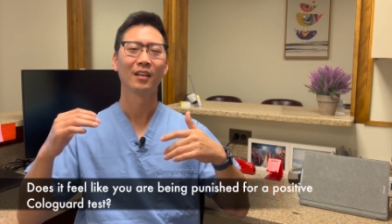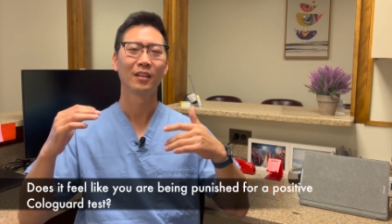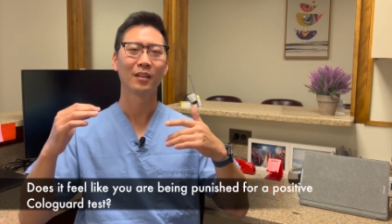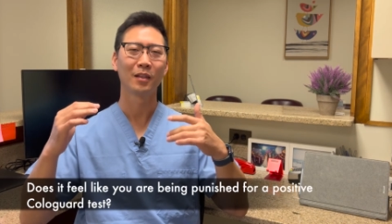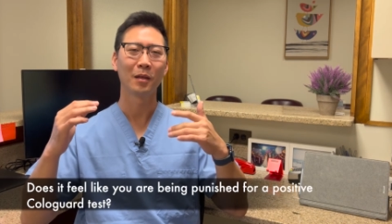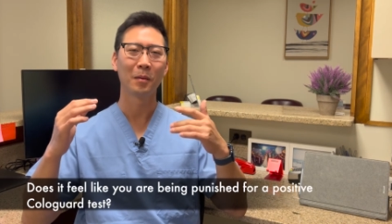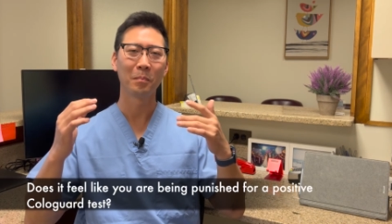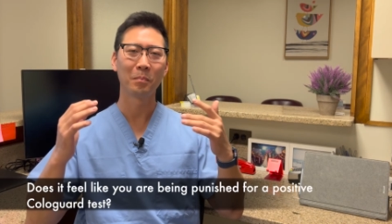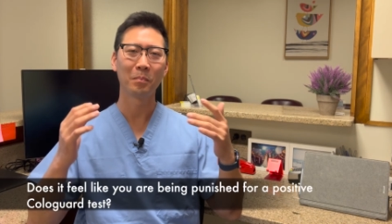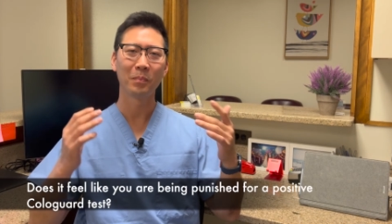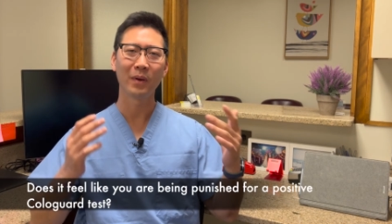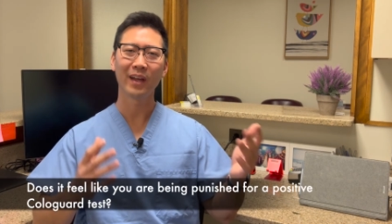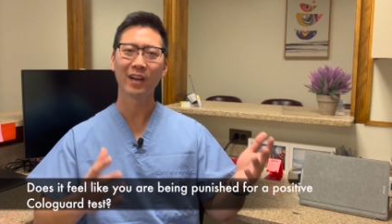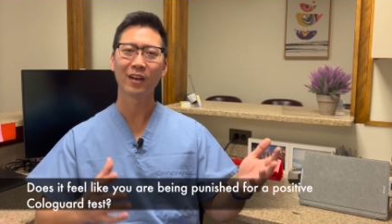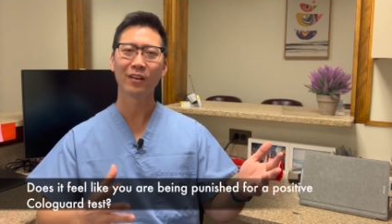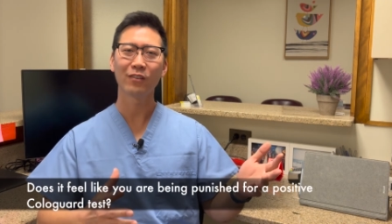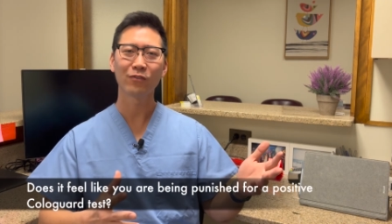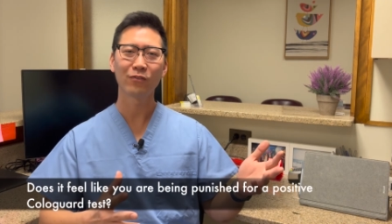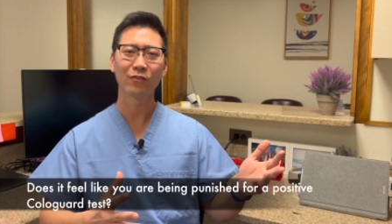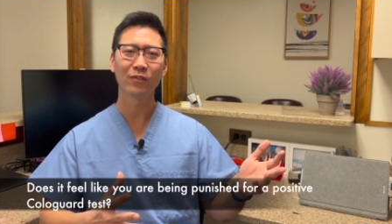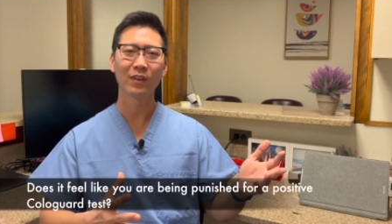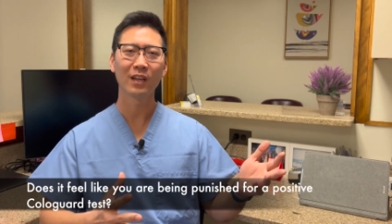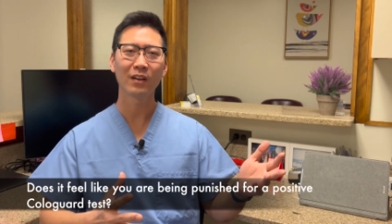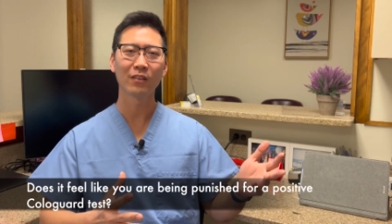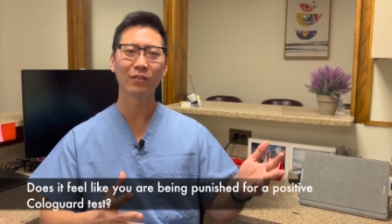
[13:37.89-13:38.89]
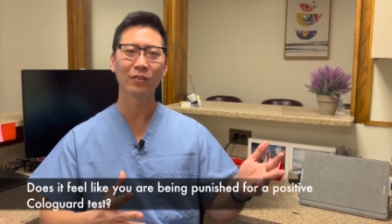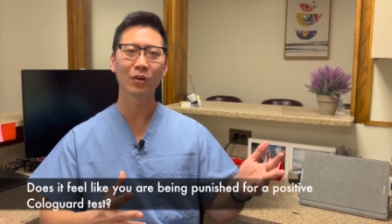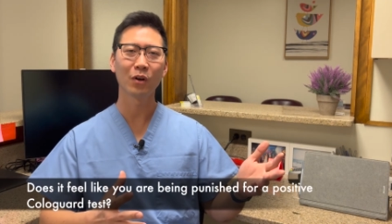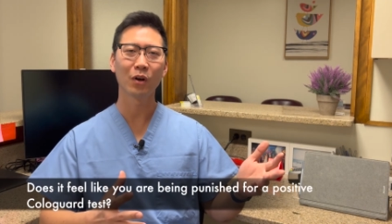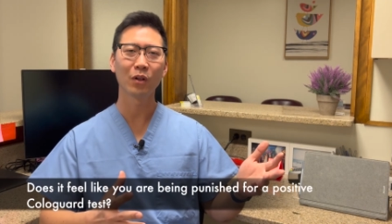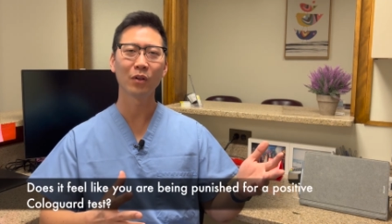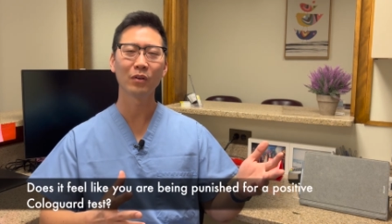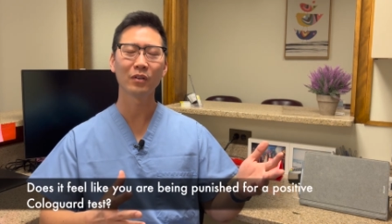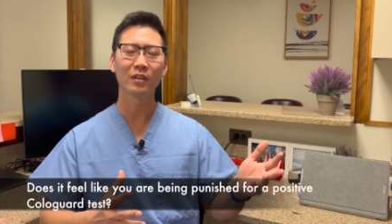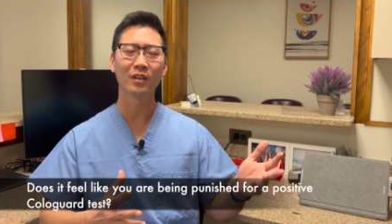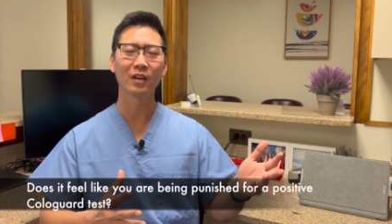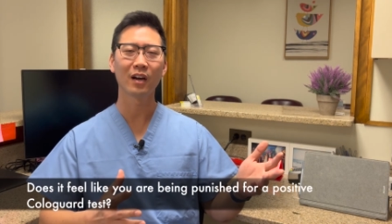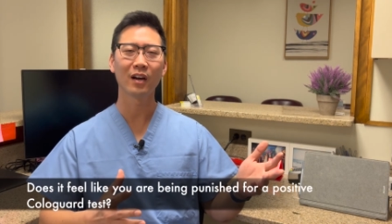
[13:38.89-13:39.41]
the benefit of
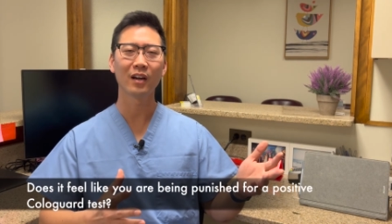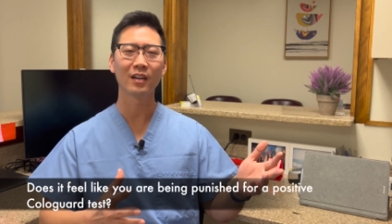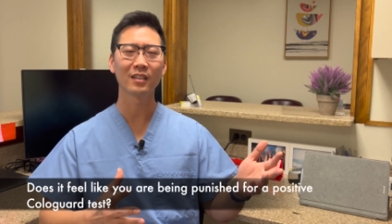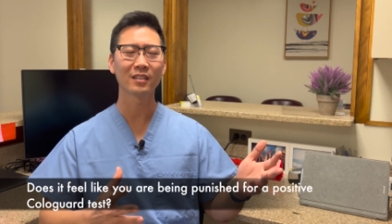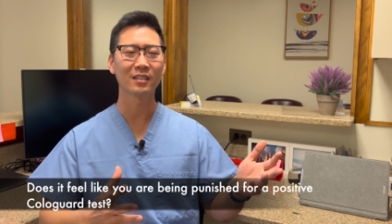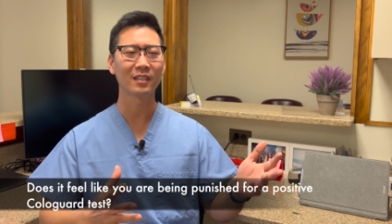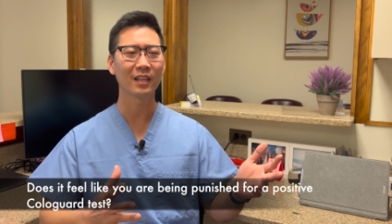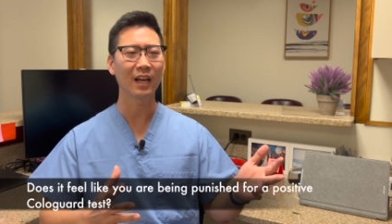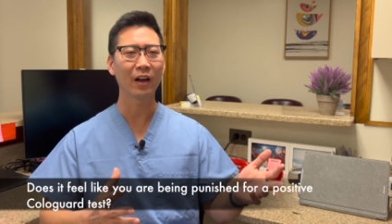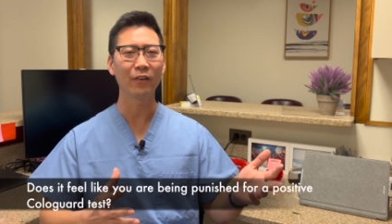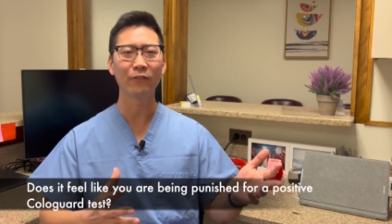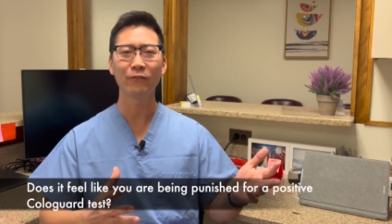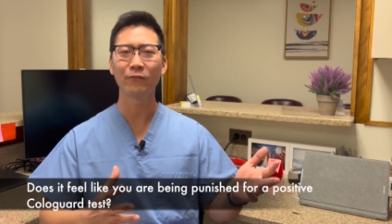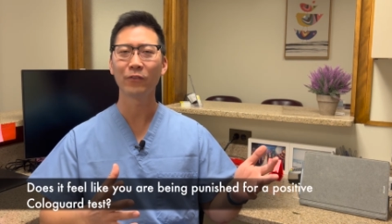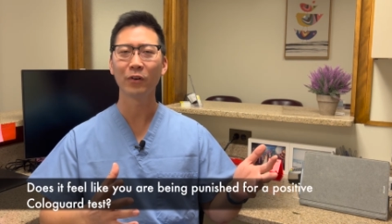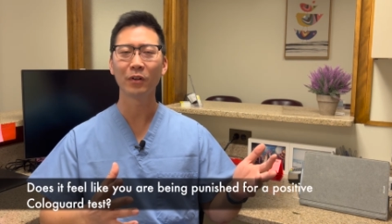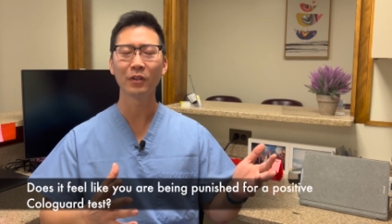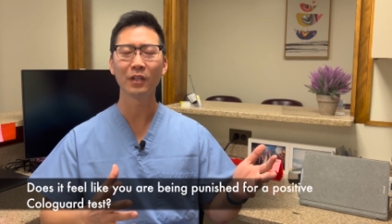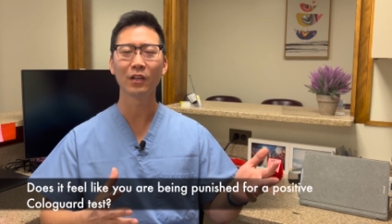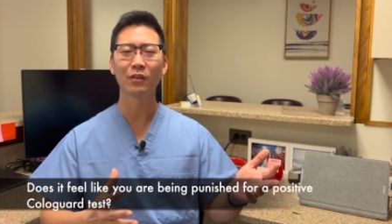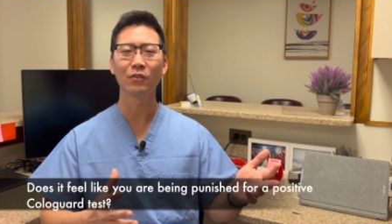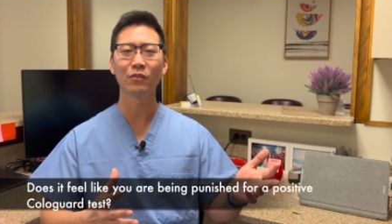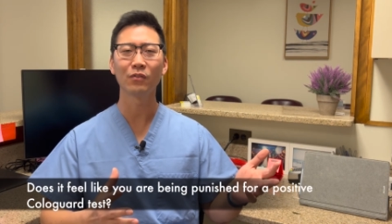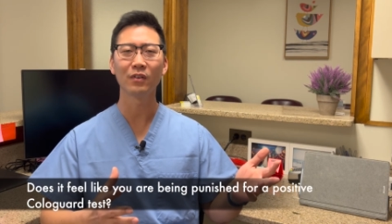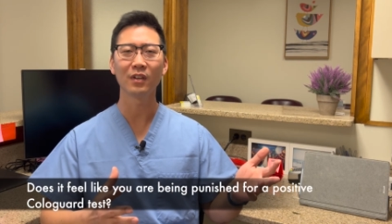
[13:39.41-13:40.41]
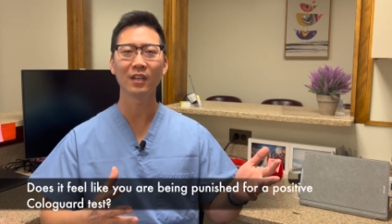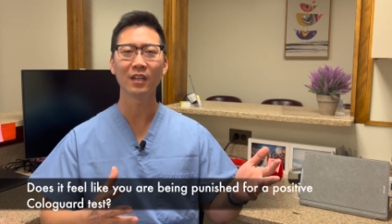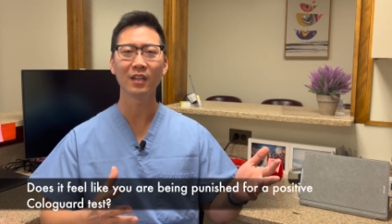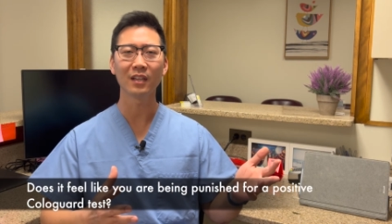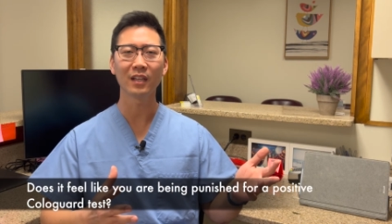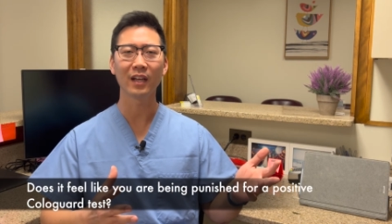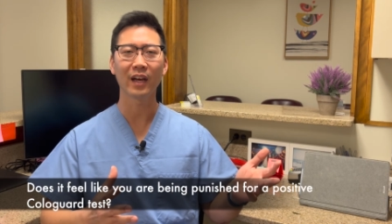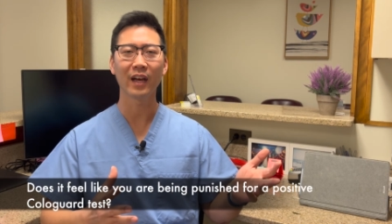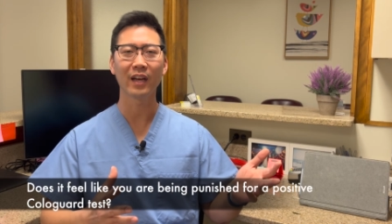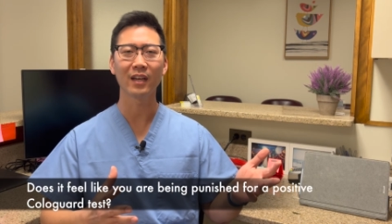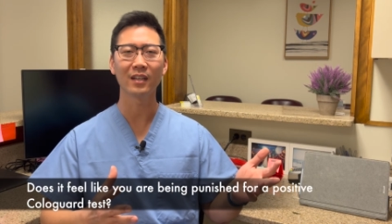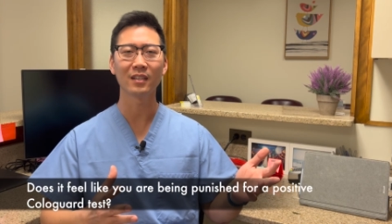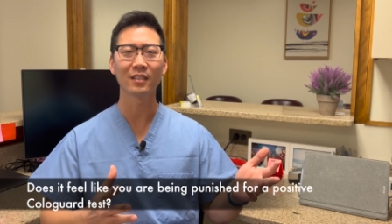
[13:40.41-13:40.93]
Cologuard is not fully
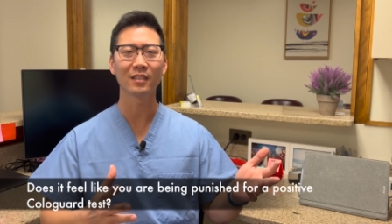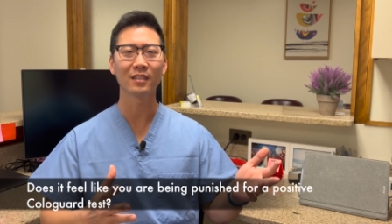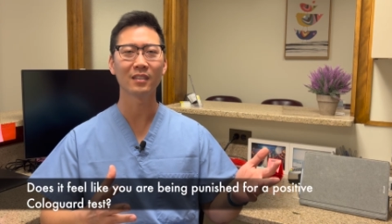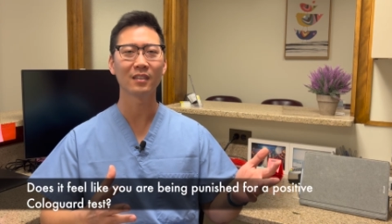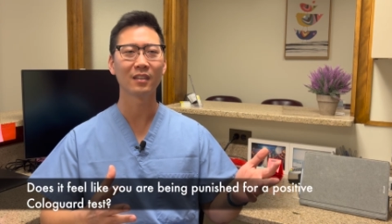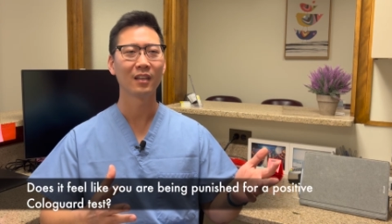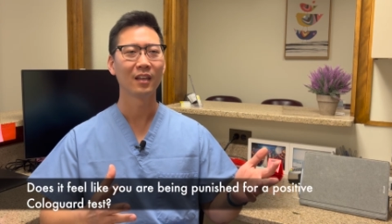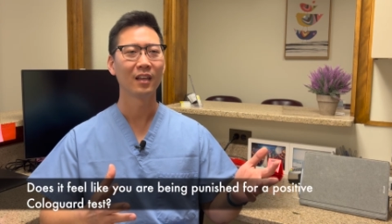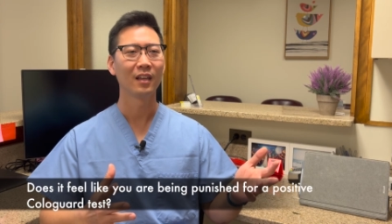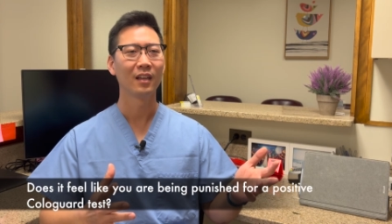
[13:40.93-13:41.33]
realized